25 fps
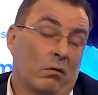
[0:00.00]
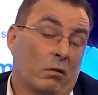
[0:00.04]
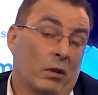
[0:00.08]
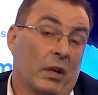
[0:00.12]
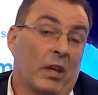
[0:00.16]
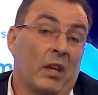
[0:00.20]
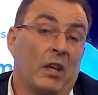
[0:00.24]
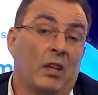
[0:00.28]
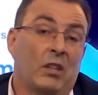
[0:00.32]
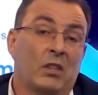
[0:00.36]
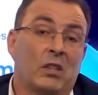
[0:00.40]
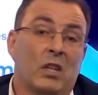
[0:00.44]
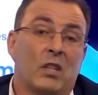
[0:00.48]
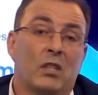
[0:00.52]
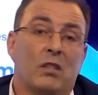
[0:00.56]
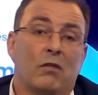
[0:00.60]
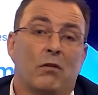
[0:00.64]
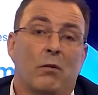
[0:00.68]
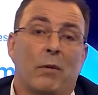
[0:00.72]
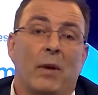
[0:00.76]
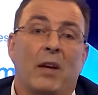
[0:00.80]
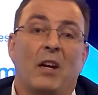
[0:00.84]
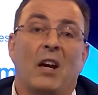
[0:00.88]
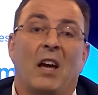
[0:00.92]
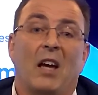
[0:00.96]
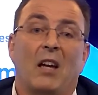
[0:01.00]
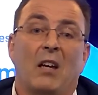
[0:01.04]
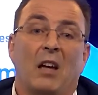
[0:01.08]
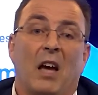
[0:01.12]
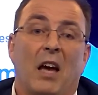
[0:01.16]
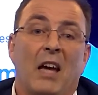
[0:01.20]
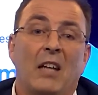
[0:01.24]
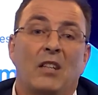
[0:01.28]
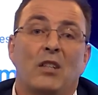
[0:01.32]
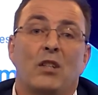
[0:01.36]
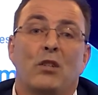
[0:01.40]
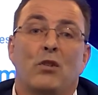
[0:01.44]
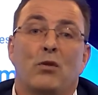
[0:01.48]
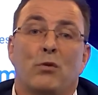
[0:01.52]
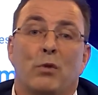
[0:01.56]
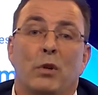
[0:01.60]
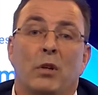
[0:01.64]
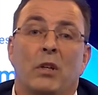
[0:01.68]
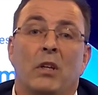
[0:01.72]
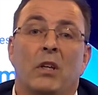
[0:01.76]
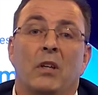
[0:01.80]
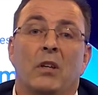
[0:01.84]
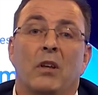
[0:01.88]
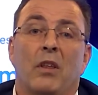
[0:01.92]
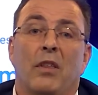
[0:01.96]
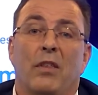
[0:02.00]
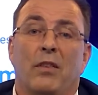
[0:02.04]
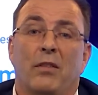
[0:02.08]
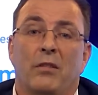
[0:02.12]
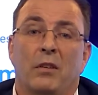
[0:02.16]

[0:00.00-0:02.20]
in excess of about 8 trillion